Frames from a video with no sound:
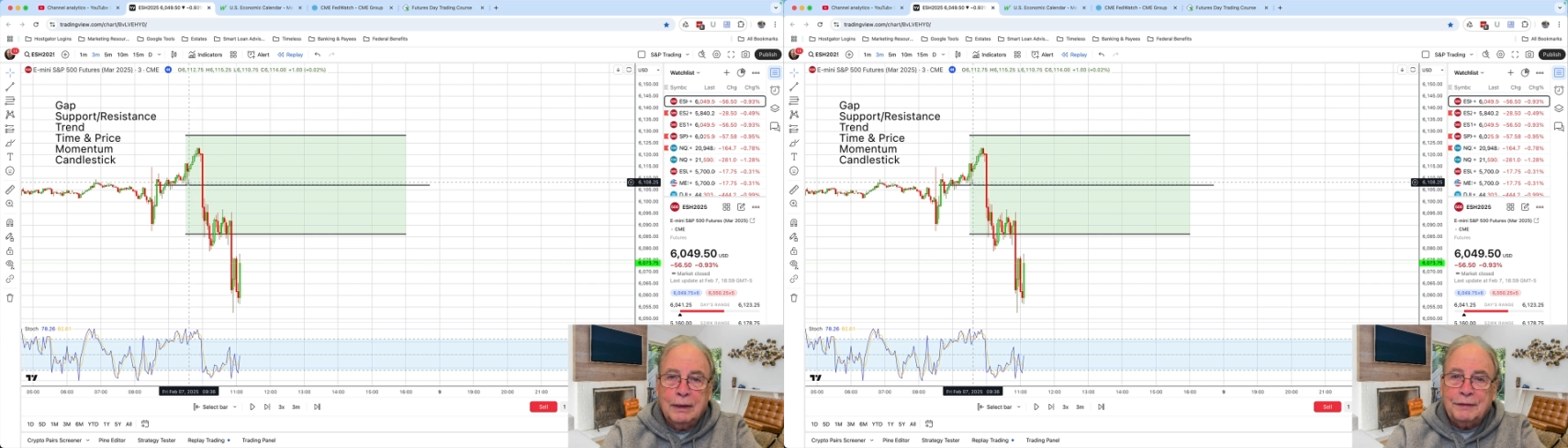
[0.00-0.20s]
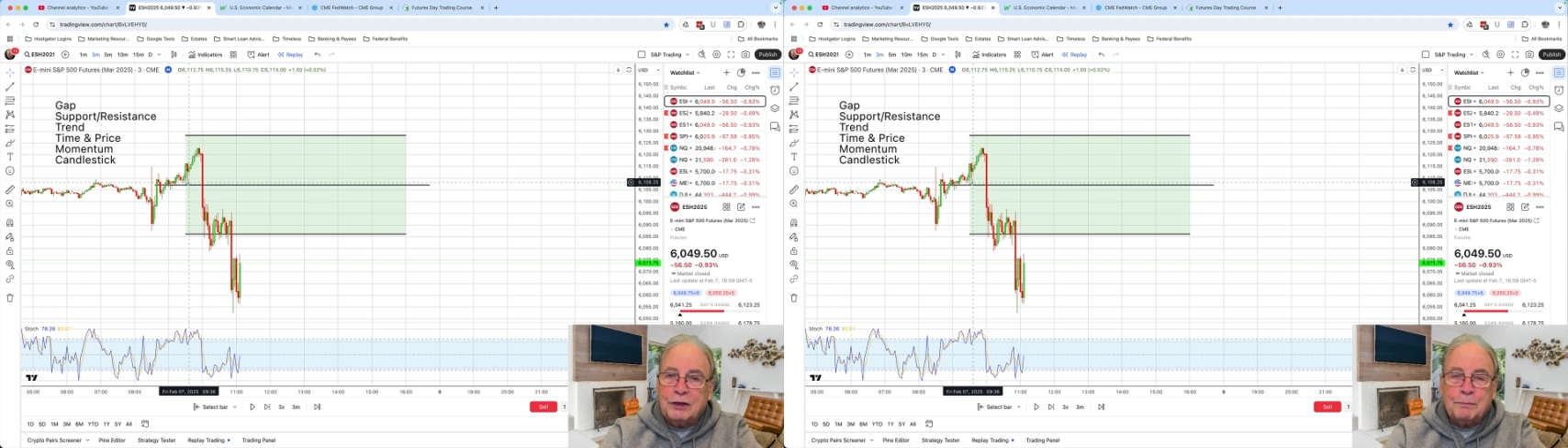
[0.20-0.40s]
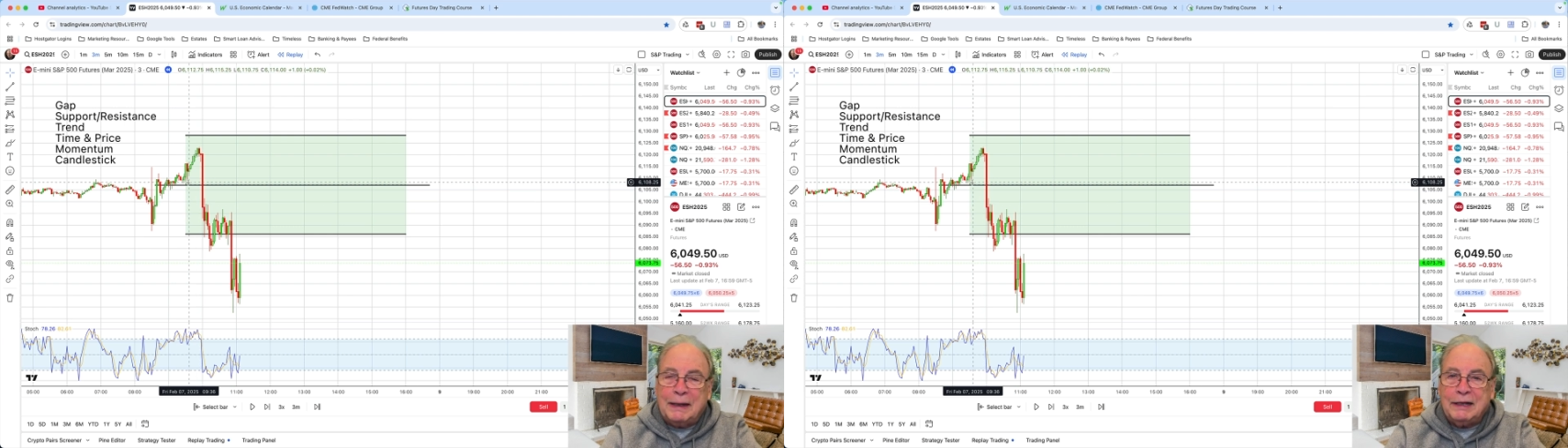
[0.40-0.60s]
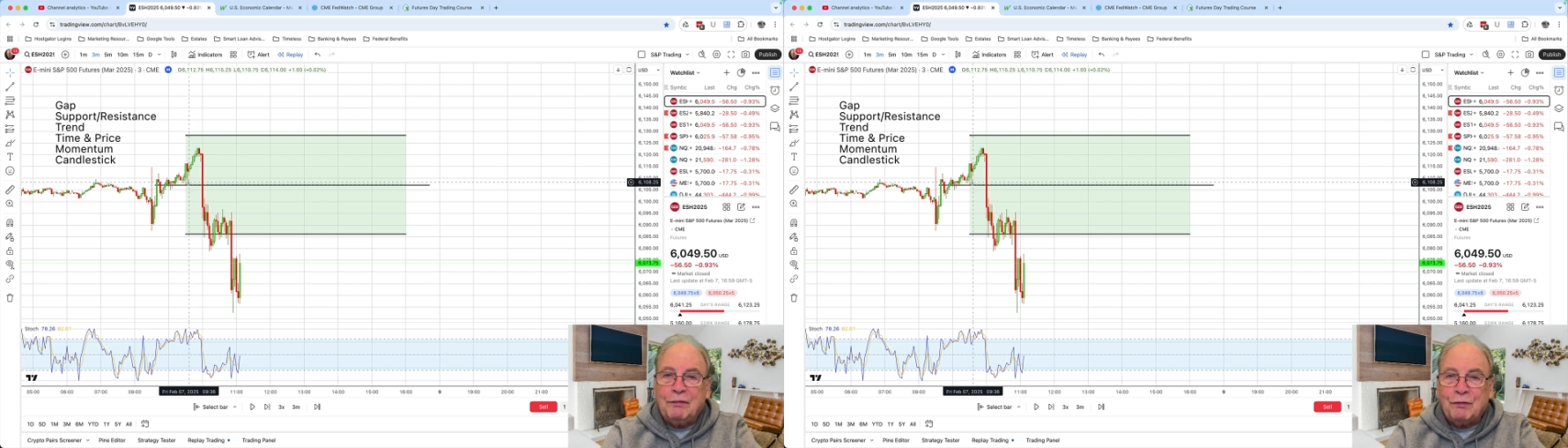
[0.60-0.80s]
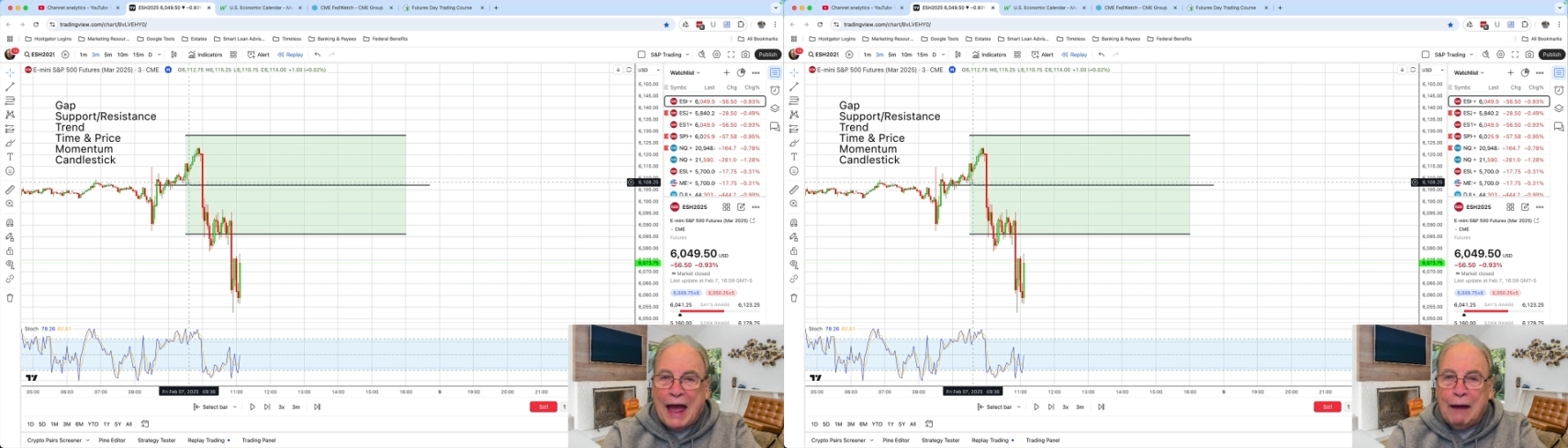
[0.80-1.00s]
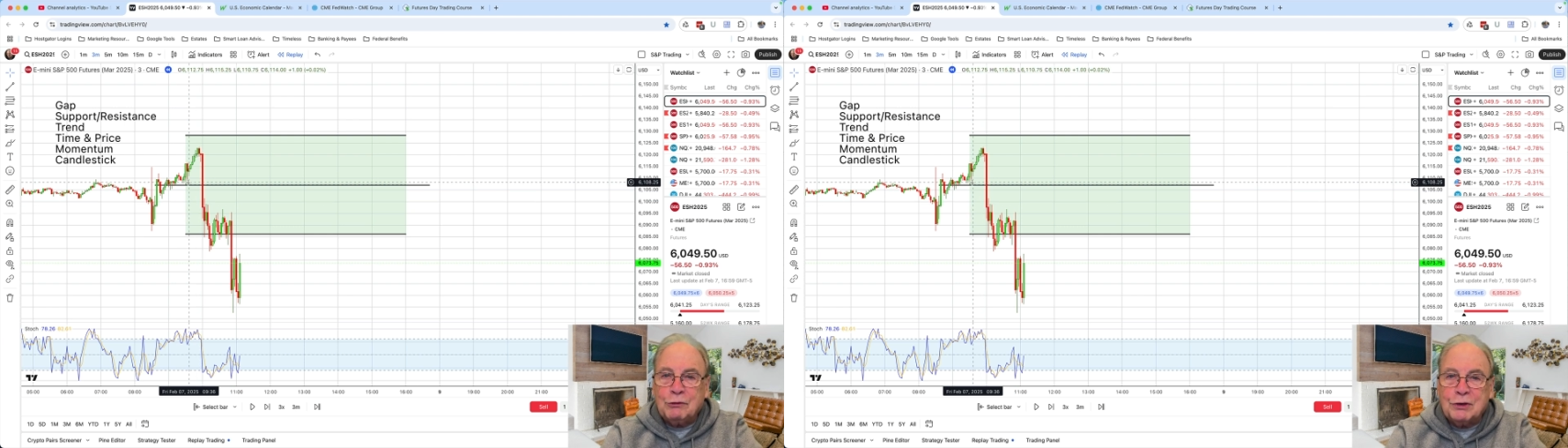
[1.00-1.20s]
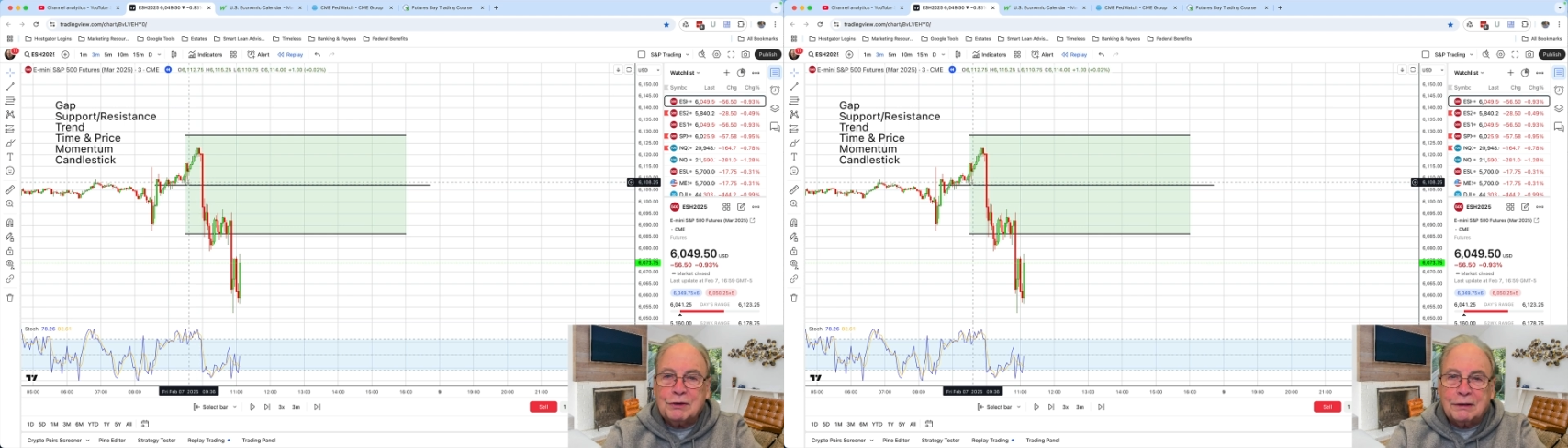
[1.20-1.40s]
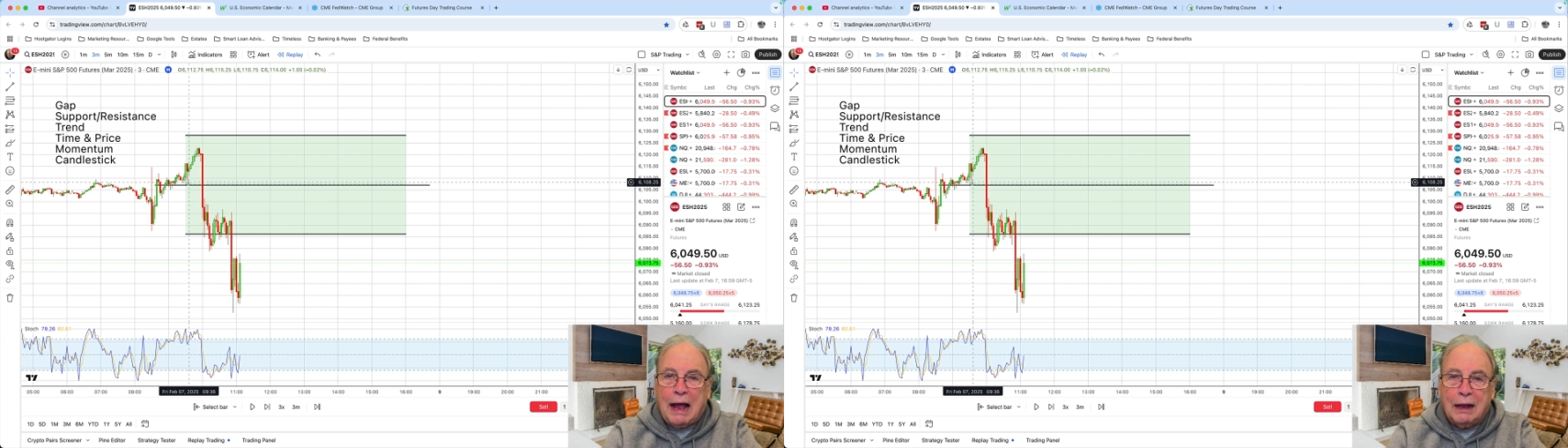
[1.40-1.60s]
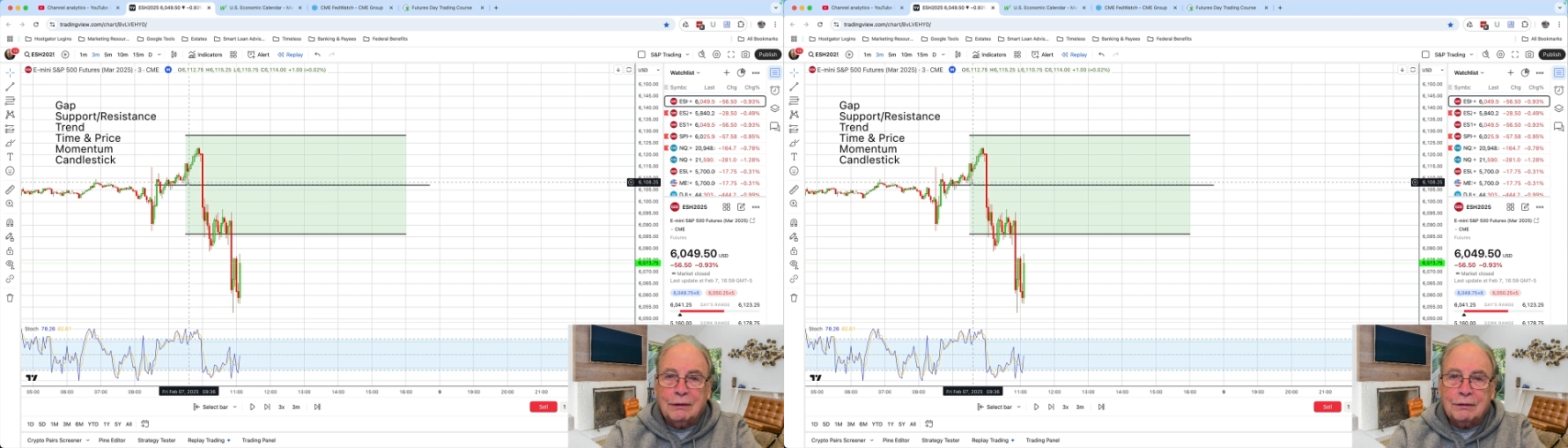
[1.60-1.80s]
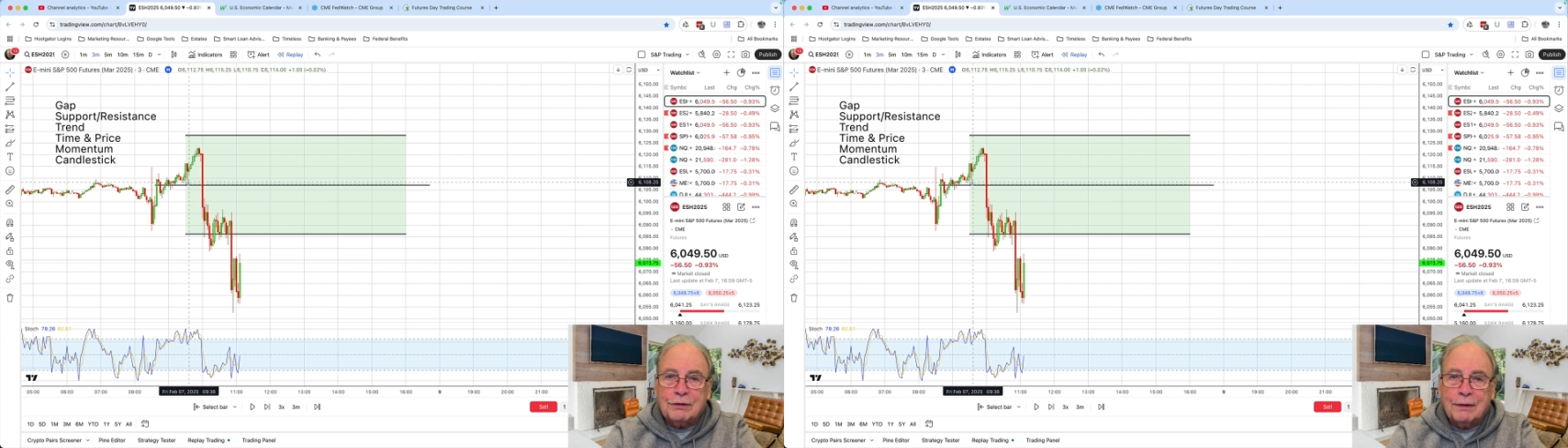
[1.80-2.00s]
than spending thousands of
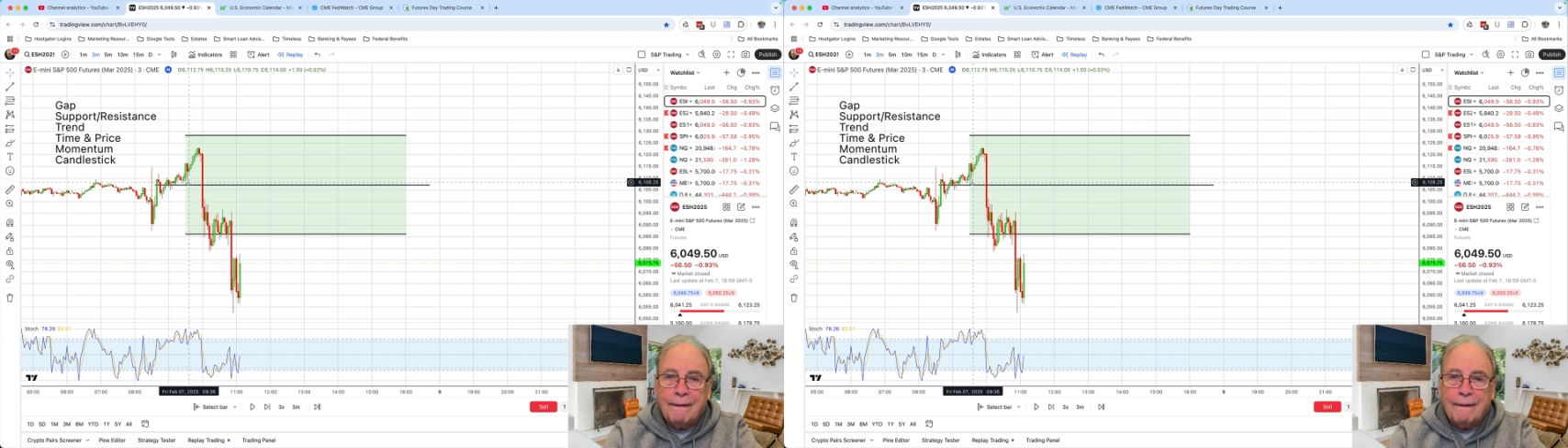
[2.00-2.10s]
dollars